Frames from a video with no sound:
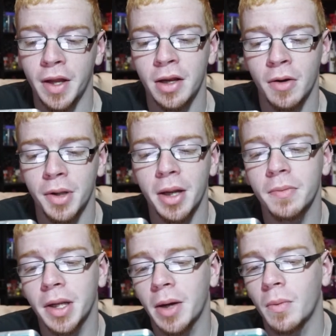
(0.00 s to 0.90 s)
They know that
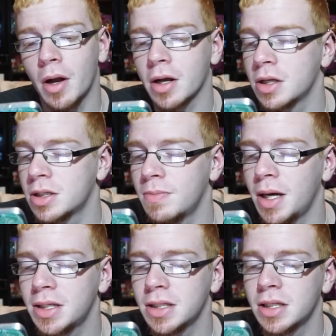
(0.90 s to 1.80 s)
when they walk into
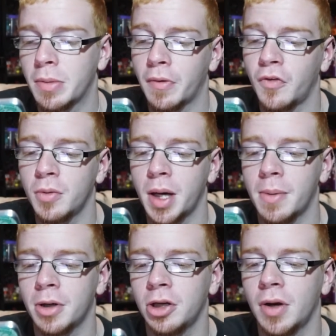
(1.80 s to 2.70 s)
Macy's and a perfume
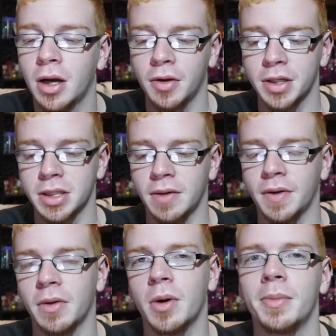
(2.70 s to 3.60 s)
counter, you get all these
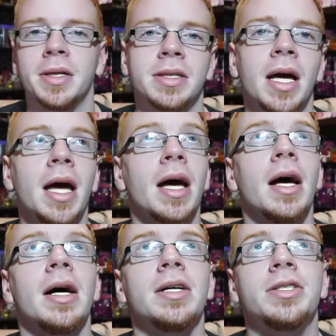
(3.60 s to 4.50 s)
lovely aromas.
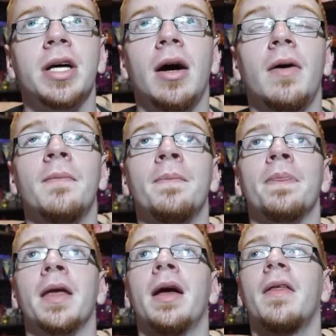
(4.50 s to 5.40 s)
So,
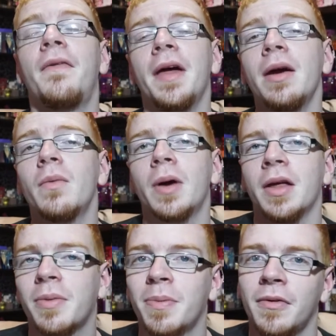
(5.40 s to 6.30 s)
the thing
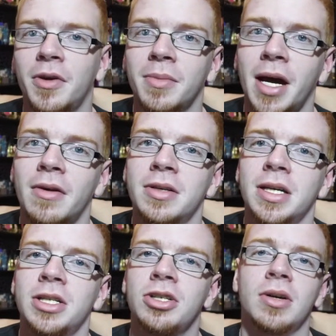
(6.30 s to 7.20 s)
with perfume counters
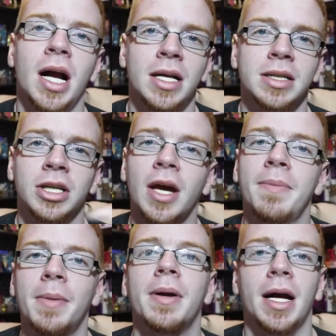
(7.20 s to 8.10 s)
is you're constantly you have
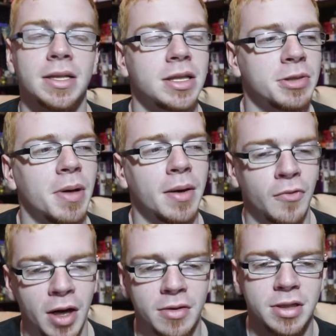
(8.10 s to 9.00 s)
people constantly spraying
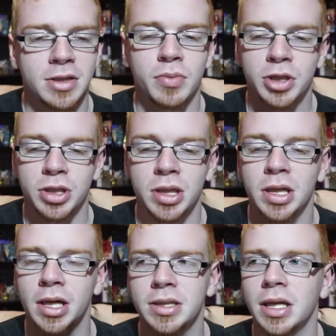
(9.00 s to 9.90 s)
fragrances, which
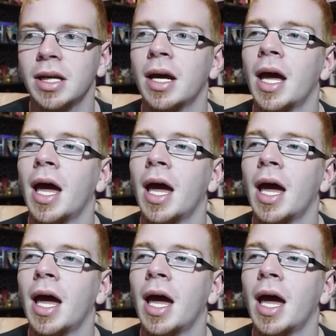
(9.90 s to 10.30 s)
does it.